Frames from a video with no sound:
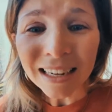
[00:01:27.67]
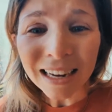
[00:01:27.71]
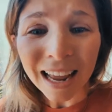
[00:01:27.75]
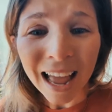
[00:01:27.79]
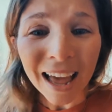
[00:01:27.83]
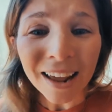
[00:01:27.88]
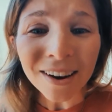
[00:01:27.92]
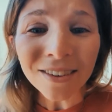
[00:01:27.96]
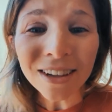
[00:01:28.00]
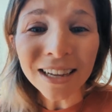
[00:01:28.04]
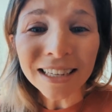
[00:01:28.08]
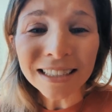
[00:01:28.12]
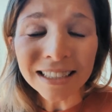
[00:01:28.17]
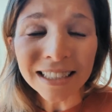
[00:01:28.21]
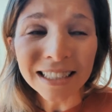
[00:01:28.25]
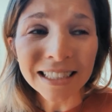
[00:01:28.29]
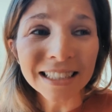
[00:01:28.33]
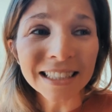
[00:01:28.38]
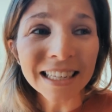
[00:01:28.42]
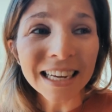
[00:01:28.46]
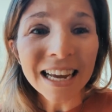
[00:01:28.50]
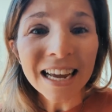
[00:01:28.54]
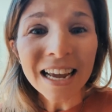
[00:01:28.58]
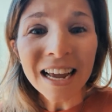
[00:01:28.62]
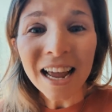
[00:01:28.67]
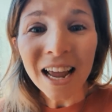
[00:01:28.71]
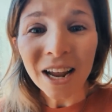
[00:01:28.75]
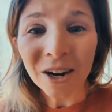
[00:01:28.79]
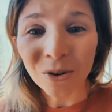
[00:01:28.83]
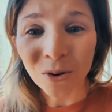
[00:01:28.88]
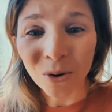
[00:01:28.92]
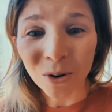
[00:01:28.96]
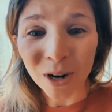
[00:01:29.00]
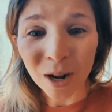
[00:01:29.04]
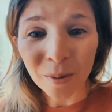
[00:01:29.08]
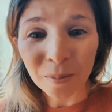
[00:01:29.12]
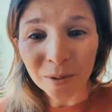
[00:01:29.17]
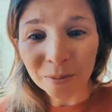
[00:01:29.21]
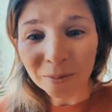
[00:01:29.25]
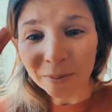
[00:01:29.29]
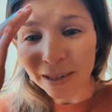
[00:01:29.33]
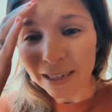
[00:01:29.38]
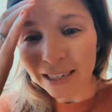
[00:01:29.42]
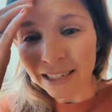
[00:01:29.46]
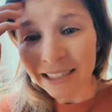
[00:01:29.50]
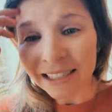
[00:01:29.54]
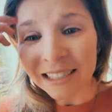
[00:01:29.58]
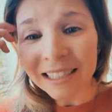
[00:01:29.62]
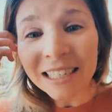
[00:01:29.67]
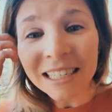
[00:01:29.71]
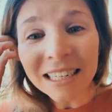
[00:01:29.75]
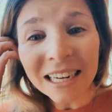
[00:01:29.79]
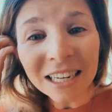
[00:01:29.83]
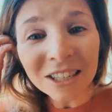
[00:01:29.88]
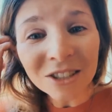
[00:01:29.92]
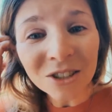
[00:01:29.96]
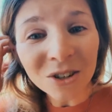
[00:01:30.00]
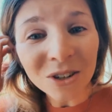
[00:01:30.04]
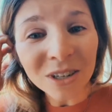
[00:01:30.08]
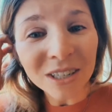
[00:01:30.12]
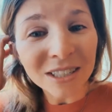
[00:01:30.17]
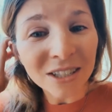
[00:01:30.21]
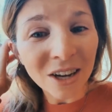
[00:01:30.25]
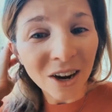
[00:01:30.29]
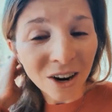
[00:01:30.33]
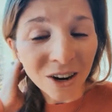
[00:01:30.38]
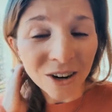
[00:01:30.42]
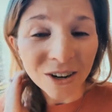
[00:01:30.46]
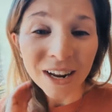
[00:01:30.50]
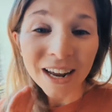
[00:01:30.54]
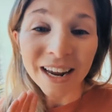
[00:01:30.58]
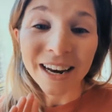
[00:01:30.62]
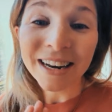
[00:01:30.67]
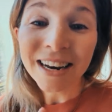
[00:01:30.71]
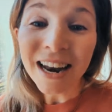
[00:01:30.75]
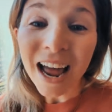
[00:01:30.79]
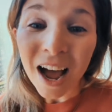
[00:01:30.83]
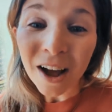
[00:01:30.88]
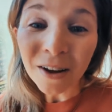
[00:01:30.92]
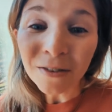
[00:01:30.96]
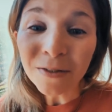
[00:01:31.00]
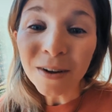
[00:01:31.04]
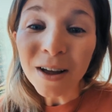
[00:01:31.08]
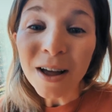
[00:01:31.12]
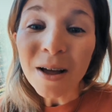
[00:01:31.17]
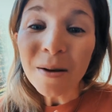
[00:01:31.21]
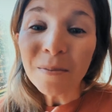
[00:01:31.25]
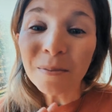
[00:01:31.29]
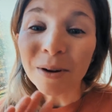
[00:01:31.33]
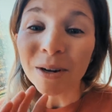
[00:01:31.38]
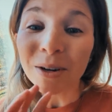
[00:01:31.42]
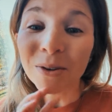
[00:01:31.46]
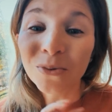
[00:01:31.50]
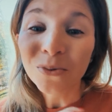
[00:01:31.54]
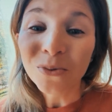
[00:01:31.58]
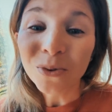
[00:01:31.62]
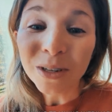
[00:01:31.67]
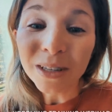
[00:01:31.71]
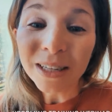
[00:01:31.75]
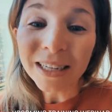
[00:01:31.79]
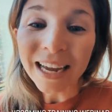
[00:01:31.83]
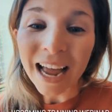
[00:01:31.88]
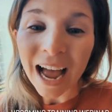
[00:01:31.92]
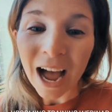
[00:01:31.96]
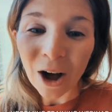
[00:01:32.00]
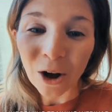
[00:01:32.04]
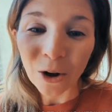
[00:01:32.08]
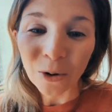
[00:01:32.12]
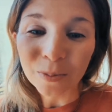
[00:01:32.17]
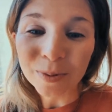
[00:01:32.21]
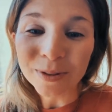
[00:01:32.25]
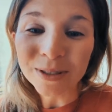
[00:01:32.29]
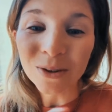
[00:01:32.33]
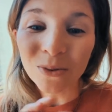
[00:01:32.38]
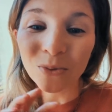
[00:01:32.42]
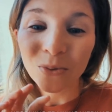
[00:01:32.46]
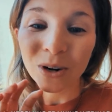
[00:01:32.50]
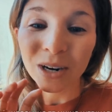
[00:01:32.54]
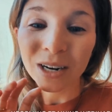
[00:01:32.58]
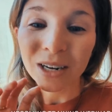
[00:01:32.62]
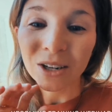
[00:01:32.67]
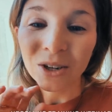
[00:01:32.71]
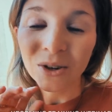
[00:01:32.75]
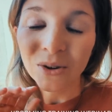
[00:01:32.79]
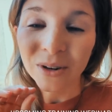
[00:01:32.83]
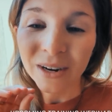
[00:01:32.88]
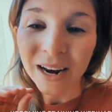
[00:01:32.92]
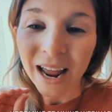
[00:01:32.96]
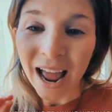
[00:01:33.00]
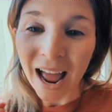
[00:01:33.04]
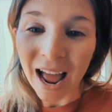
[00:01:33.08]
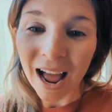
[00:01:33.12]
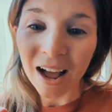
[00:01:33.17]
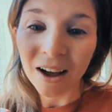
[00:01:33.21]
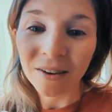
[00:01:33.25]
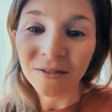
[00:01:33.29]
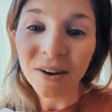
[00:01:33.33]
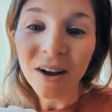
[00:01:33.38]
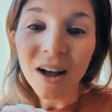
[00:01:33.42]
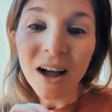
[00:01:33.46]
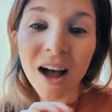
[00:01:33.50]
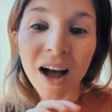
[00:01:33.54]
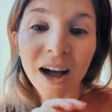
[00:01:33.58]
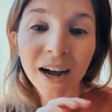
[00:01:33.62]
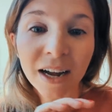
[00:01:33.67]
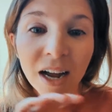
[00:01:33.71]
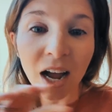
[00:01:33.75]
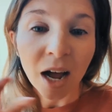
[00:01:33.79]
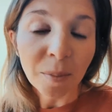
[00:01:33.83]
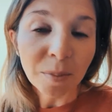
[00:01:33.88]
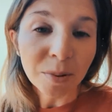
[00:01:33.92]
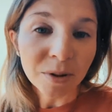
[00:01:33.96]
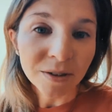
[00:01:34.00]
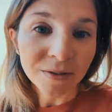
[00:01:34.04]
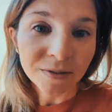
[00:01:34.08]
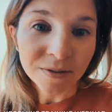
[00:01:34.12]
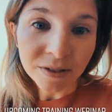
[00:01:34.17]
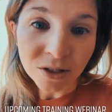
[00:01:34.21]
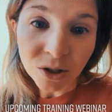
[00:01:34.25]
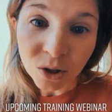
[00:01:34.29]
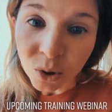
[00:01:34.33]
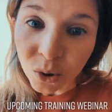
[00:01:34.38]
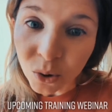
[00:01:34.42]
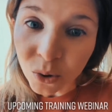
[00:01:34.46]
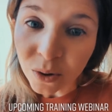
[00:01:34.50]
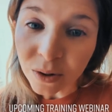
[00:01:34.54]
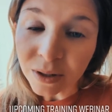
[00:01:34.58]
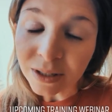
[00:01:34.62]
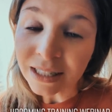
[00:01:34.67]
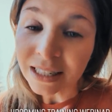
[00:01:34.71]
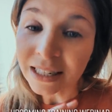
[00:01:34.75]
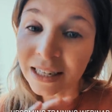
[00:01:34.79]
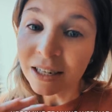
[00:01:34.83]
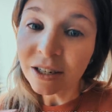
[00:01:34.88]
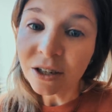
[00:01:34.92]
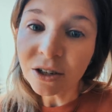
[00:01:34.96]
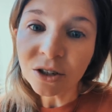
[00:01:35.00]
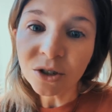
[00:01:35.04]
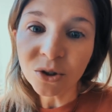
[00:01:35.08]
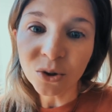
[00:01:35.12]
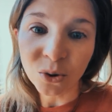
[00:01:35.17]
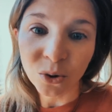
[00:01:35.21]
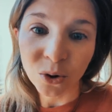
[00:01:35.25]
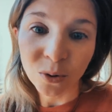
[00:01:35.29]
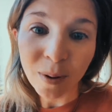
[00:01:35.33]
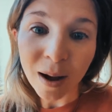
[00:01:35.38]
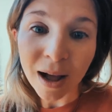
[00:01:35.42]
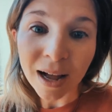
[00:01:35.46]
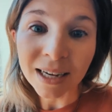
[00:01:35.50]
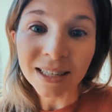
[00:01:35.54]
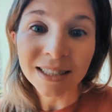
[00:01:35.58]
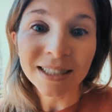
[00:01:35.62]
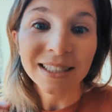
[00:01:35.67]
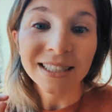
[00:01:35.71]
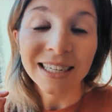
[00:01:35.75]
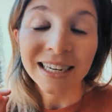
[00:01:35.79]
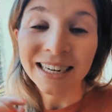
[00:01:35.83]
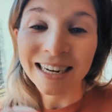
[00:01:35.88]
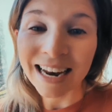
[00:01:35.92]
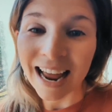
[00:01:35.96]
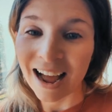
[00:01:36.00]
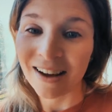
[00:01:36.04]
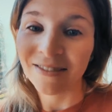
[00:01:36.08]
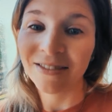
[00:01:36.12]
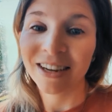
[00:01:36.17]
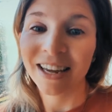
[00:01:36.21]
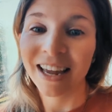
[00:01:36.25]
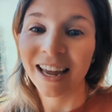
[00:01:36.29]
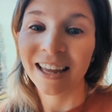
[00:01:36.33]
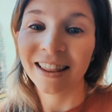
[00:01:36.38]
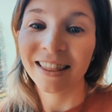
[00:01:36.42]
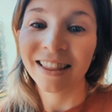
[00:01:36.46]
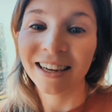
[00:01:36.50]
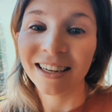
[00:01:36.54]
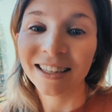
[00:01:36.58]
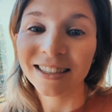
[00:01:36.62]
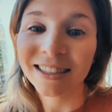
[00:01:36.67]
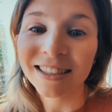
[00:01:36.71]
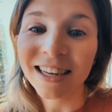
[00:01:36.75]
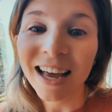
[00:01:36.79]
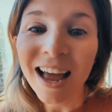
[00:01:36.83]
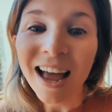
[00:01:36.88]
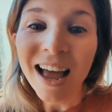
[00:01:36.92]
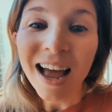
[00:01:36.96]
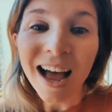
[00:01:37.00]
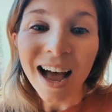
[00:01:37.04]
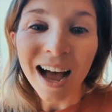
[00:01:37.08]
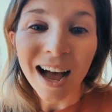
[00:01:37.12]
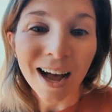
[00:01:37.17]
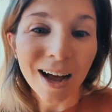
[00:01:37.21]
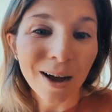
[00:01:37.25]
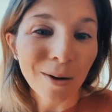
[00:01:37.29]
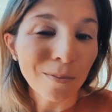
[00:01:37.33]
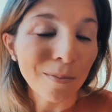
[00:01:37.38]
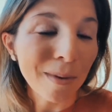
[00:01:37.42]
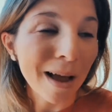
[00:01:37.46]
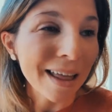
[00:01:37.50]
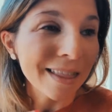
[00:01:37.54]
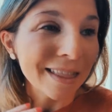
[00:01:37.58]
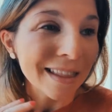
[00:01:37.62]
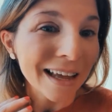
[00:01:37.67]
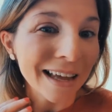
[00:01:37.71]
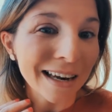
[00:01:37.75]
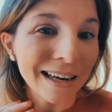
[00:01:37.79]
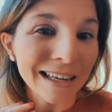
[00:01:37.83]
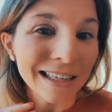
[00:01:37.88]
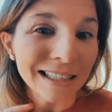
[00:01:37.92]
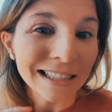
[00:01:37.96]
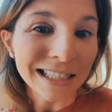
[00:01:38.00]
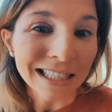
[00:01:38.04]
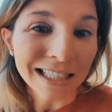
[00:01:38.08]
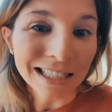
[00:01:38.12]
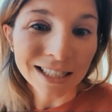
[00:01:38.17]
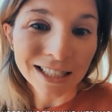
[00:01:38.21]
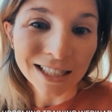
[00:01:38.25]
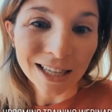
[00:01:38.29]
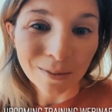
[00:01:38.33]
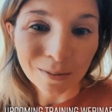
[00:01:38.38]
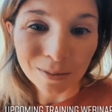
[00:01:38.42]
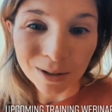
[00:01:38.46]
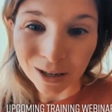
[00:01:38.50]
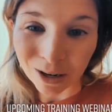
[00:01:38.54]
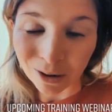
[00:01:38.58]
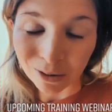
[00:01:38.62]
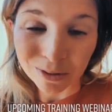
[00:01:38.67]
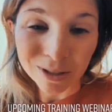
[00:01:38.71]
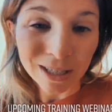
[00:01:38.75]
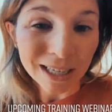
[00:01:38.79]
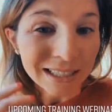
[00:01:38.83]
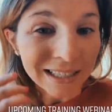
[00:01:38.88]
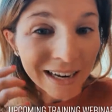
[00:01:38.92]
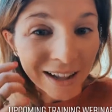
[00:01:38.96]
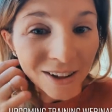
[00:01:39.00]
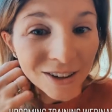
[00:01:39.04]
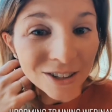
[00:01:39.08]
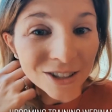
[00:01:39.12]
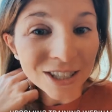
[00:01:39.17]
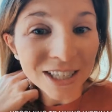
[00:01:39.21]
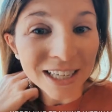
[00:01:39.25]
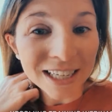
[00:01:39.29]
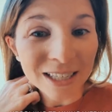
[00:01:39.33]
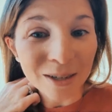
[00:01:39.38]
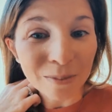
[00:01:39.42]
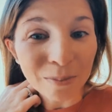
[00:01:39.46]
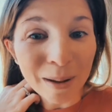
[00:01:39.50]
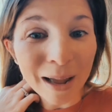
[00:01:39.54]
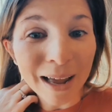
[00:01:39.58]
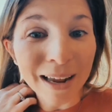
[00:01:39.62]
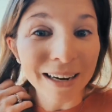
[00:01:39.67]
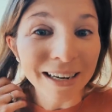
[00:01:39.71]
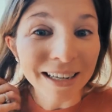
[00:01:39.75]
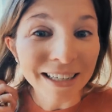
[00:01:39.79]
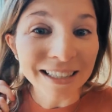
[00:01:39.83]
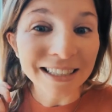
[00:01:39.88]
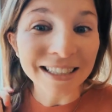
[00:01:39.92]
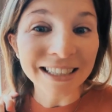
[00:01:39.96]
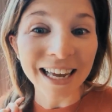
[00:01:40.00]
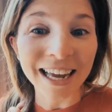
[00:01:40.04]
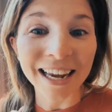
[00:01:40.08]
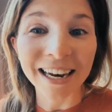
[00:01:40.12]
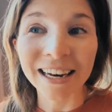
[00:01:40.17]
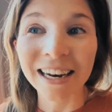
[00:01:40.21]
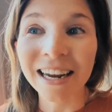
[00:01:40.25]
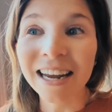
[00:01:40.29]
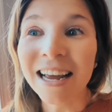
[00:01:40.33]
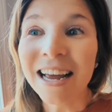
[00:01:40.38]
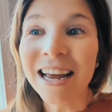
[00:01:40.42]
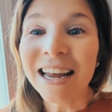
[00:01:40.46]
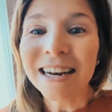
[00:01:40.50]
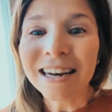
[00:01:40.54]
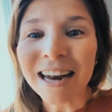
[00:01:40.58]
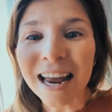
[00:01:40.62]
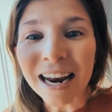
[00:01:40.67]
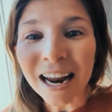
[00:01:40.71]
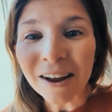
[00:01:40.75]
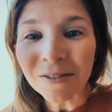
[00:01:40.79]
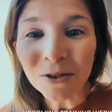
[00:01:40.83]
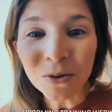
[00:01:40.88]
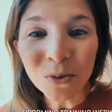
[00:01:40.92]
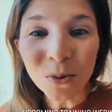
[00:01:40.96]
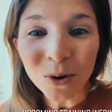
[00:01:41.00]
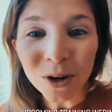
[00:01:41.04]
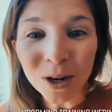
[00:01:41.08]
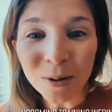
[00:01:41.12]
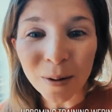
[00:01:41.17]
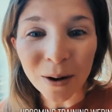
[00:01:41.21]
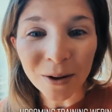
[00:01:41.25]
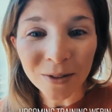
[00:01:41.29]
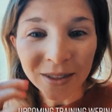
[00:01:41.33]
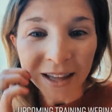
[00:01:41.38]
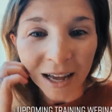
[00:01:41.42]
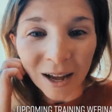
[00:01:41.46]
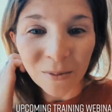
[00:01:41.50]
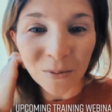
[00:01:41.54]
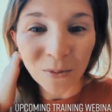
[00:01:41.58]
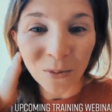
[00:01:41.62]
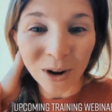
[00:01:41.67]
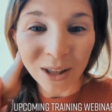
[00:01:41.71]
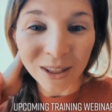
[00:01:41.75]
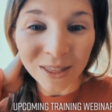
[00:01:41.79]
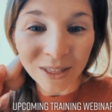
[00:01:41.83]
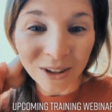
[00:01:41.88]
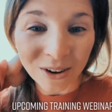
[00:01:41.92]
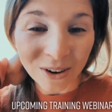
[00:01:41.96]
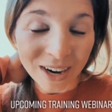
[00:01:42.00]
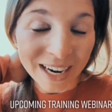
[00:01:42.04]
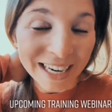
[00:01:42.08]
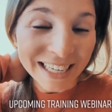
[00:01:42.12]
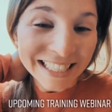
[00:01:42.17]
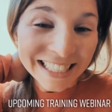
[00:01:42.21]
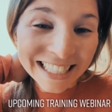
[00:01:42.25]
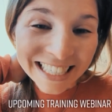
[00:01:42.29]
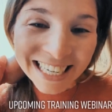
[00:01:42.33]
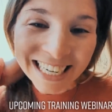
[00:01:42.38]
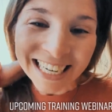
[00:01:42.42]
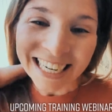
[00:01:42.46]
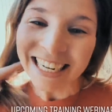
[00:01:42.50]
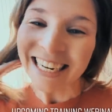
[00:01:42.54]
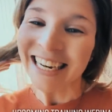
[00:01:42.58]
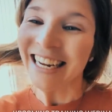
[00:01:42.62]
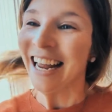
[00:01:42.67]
Adolescence and growing up and being a teenager is hard enough, but it really helps when you can have a couple of tools in your toolbox to navigate this um, and then teach them, you know, technology independence and not have to worry about them when they're 18